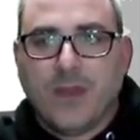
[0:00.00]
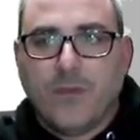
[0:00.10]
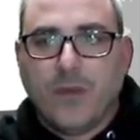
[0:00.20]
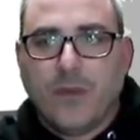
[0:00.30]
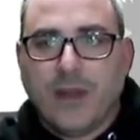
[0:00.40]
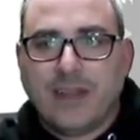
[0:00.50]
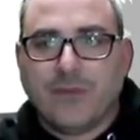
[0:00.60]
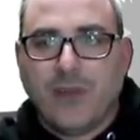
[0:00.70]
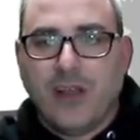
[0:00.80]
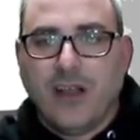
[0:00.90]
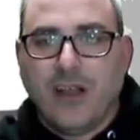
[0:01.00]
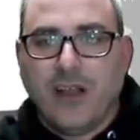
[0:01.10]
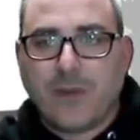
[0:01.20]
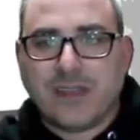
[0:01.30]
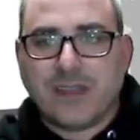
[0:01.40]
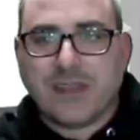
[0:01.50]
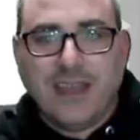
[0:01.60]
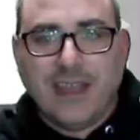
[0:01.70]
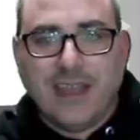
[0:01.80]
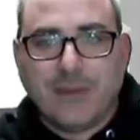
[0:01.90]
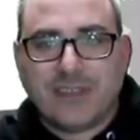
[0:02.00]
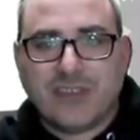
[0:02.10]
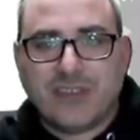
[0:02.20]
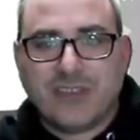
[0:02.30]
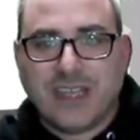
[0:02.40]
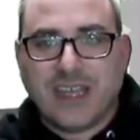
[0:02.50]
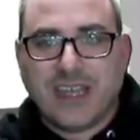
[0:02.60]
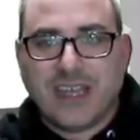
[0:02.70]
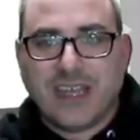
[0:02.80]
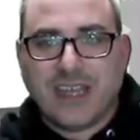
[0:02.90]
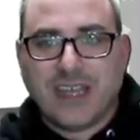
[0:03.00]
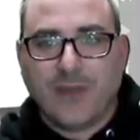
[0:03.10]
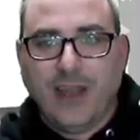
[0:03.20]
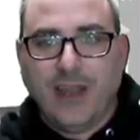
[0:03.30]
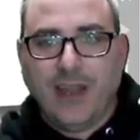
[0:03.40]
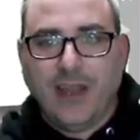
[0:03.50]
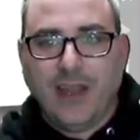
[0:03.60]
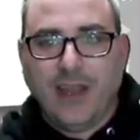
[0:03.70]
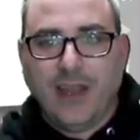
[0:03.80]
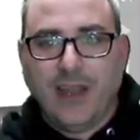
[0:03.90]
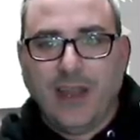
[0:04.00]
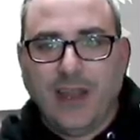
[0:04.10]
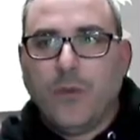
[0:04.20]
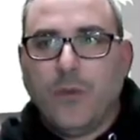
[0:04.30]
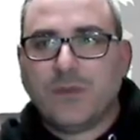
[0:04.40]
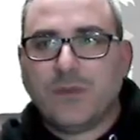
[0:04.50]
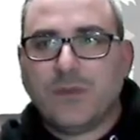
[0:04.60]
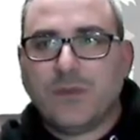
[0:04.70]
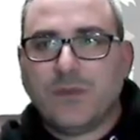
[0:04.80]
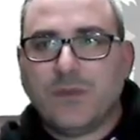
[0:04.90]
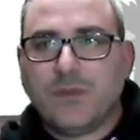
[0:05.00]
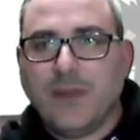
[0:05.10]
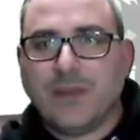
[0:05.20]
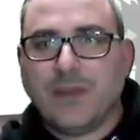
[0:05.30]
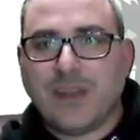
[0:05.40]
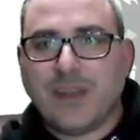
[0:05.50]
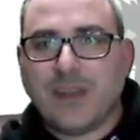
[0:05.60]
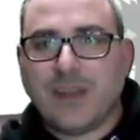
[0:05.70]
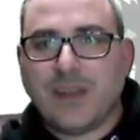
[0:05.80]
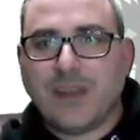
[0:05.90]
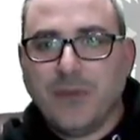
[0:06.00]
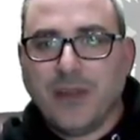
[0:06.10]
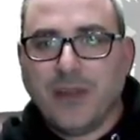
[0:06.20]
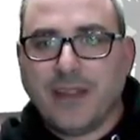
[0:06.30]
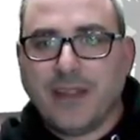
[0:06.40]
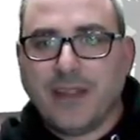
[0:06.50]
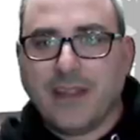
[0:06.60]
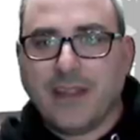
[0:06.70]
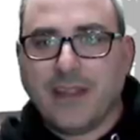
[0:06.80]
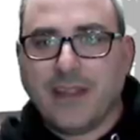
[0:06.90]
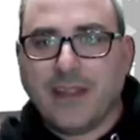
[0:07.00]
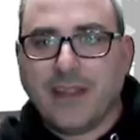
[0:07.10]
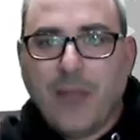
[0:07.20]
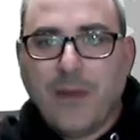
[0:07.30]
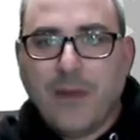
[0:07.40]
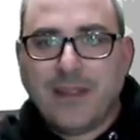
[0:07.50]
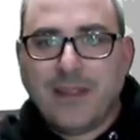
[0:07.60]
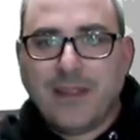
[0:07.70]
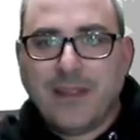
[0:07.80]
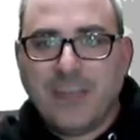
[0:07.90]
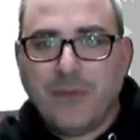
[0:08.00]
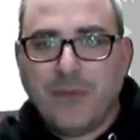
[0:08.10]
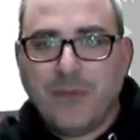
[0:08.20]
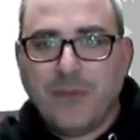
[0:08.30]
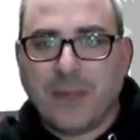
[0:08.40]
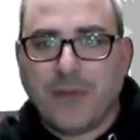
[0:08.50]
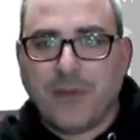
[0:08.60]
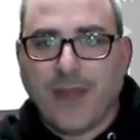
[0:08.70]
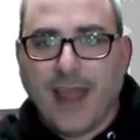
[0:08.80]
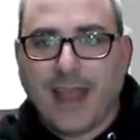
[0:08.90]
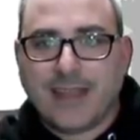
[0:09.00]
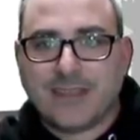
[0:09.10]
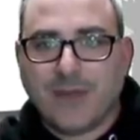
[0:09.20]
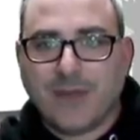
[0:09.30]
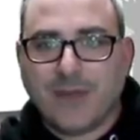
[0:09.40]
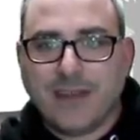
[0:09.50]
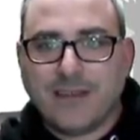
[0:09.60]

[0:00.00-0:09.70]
Well, what I did wrong, because I wasn't thinking, I was busy copying and writing, was what I really wanted was I wanted this number in there. I want this number is the number for x, right?